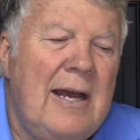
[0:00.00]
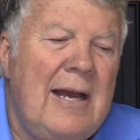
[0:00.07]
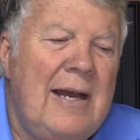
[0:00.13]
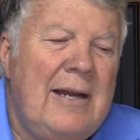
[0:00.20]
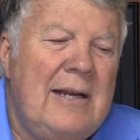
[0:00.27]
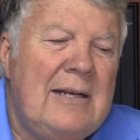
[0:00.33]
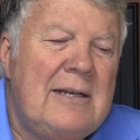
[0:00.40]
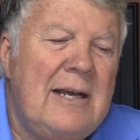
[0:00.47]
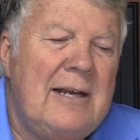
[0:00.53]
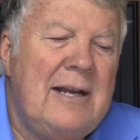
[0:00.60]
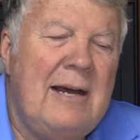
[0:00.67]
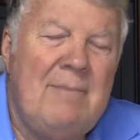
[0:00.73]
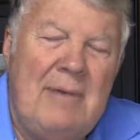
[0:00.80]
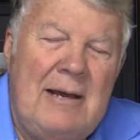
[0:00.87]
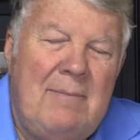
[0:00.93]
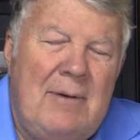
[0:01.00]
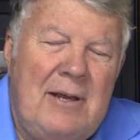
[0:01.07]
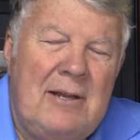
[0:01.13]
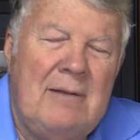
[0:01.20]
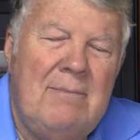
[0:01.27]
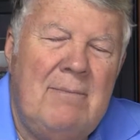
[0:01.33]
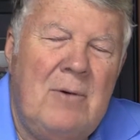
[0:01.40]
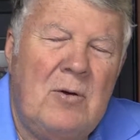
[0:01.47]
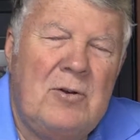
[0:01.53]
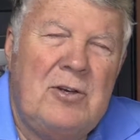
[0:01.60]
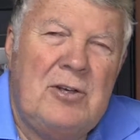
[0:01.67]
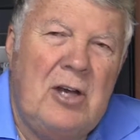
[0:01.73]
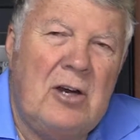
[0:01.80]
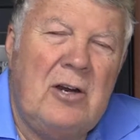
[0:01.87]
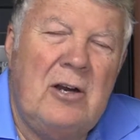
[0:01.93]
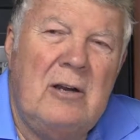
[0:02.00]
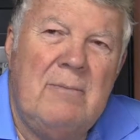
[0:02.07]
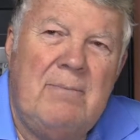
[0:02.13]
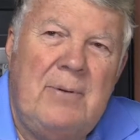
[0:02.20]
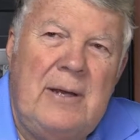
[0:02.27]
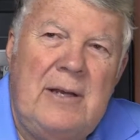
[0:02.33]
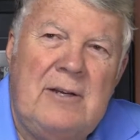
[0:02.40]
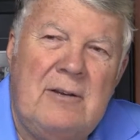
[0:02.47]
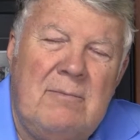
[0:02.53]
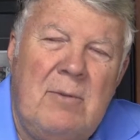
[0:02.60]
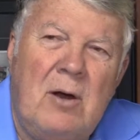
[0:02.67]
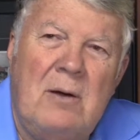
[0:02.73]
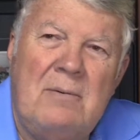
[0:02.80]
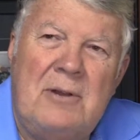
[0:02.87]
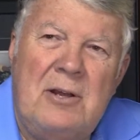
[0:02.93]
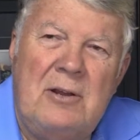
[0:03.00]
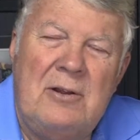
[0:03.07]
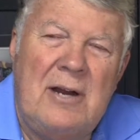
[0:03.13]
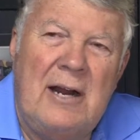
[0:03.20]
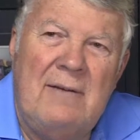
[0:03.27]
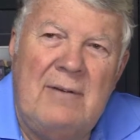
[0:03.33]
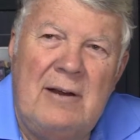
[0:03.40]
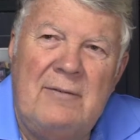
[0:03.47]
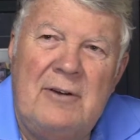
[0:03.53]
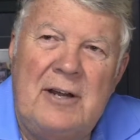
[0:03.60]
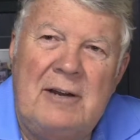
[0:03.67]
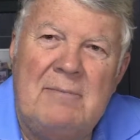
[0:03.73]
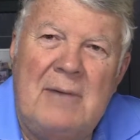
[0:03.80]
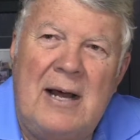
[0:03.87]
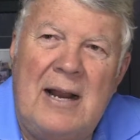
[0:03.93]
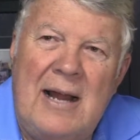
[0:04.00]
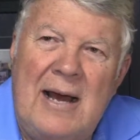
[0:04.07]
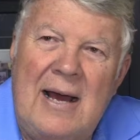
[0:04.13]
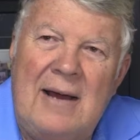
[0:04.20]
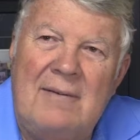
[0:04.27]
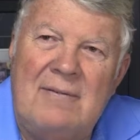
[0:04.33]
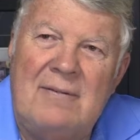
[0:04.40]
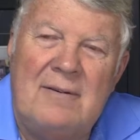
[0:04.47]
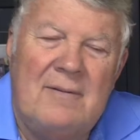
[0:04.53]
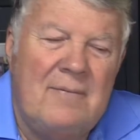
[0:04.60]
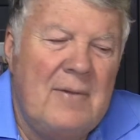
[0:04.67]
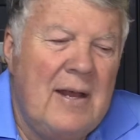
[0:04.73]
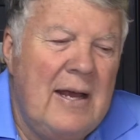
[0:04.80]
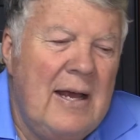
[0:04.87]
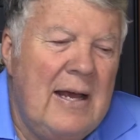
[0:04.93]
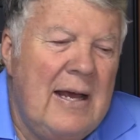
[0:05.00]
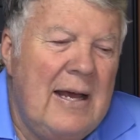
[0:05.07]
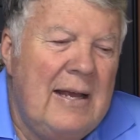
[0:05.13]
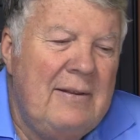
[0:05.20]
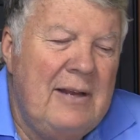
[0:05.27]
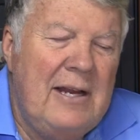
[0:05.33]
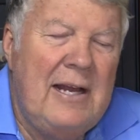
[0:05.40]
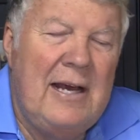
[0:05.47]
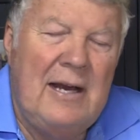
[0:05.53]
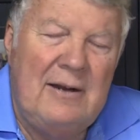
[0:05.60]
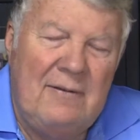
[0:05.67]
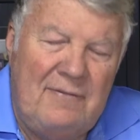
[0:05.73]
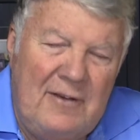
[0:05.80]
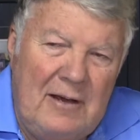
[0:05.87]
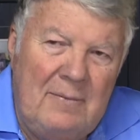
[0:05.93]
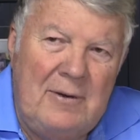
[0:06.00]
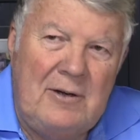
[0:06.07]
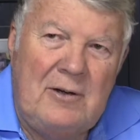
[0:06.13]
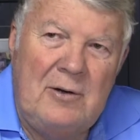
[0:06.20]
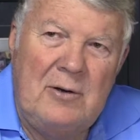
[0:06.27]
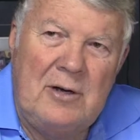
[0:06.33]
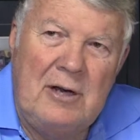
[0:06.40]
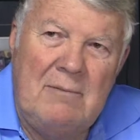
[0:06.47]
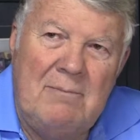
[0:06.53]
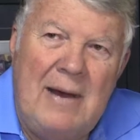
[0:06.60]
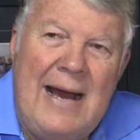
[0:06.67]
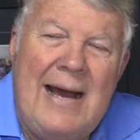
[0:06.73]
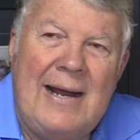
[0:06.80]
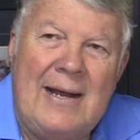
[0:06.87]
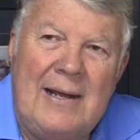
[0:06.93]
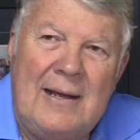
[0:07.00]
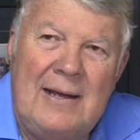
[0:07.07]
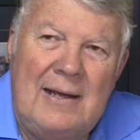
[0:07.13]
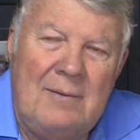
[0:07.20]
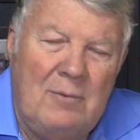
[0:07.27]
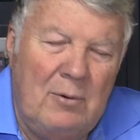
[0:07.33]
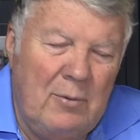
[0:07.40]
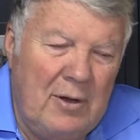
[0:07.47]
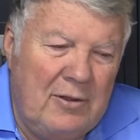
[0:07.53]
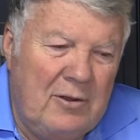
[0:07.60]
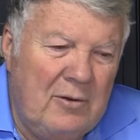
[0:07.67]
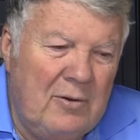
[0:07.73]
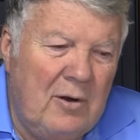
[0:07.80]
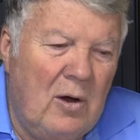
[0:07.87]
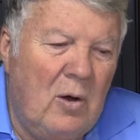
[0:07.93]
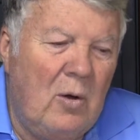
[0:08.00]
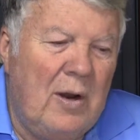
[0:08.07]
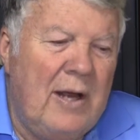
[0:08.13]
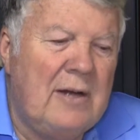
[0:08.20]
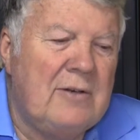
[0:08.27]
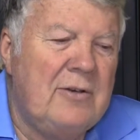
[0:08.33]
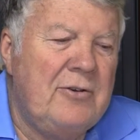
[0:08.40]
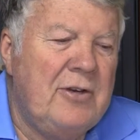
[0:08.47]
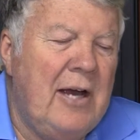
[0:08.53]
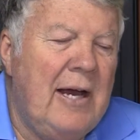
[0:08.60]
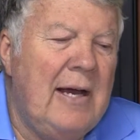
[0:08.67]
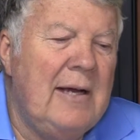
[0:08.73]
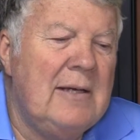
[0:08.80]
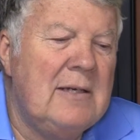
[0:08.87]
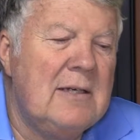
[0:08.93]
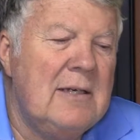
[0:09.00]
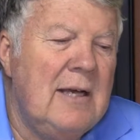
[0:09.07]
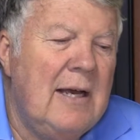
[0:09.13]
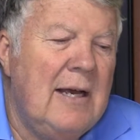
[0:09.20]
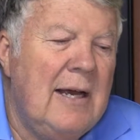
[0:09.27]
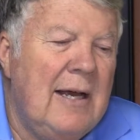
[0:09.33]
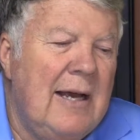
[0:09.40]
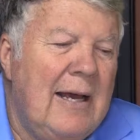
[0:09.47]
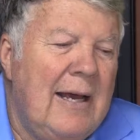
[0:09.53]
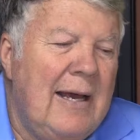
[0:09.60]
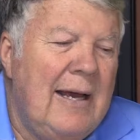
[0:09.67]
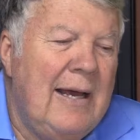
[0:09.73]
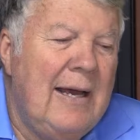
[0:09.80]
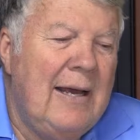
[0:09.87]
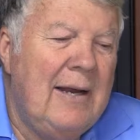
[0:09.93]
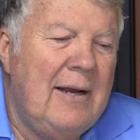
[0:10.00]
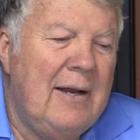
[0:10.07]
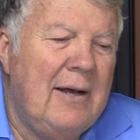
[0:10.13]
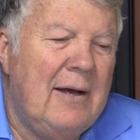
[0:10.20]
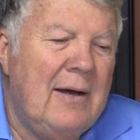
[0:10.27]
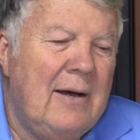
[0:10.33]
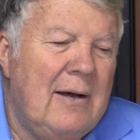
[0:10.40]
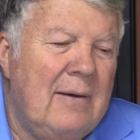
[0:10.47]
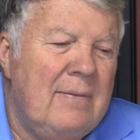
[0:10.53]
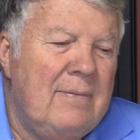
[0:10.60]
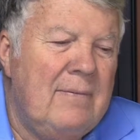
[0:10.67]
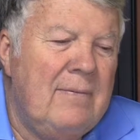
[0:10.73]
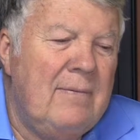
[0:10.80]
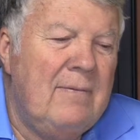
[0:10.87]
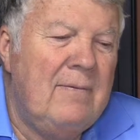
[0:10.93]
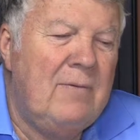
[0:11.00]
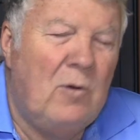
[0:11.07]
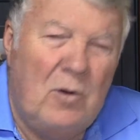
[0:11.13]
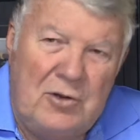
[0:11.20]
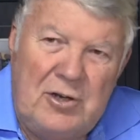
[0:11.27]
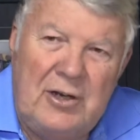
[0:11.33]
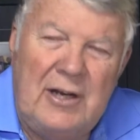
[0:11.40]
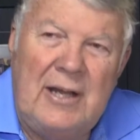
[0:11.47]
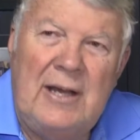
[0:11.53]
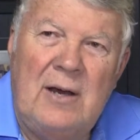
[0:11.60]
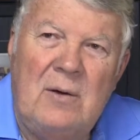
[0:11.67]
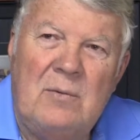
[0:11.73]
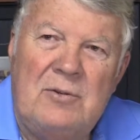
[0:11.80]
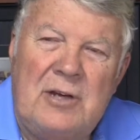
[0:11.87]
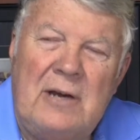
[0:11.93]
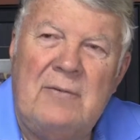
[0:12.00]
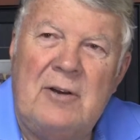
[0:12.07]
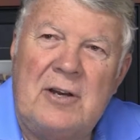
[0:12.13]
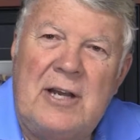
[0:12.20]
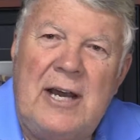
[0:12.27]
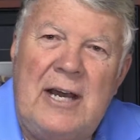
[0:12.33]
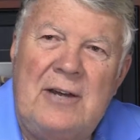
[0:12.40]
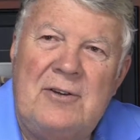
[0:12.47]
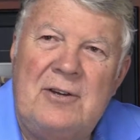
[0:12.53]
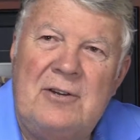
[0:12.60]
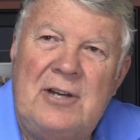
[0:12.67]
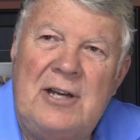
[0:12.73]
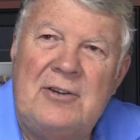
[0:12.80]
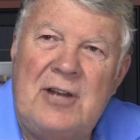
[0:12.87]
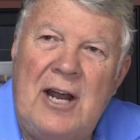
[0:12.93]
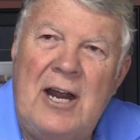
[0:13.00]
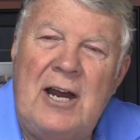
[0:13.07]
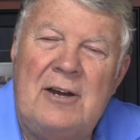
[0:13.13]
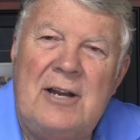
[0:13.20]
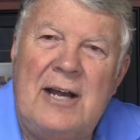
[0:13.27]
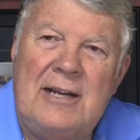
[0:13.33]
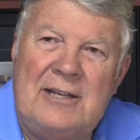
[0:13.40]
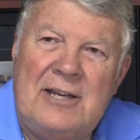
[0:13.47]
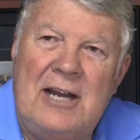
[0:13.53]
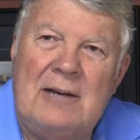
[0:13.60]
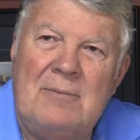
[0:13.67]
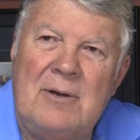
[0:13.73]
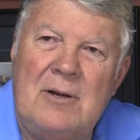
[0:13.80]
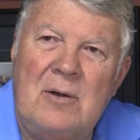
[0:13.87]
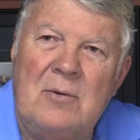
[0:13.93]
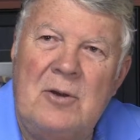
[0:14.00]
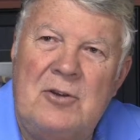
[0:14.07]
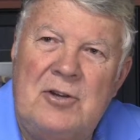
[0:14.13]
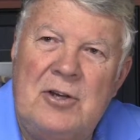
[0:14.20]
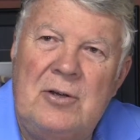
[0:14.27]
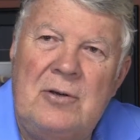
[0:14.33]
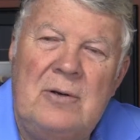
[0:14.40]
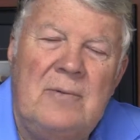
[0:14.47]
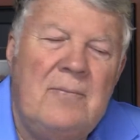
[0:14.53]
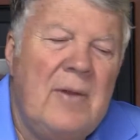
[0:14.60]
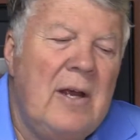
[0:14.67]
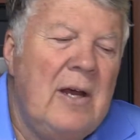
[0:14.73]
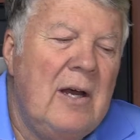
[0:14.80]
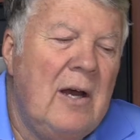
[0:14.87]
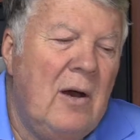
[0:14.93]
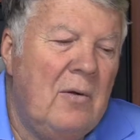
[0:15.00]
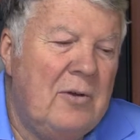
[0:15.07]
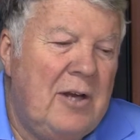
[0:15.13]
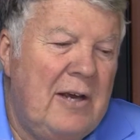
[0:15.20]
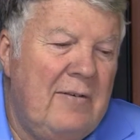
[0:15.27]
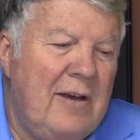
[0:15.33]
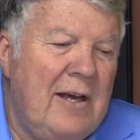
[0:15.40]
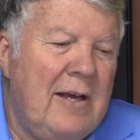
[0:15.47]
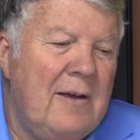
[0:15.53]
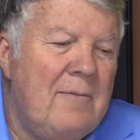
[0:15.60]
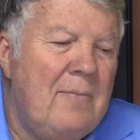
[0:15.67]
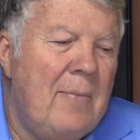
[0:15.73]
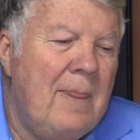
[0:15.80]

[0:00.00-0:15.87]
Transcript: And he said, that may be the most succulent piece of barbecue that I've ever eaten in my life. Then he had the filming crew come back and we went through the whole exercise. And fortunately, on several occasions, he's aired that segment on the Chew on TV.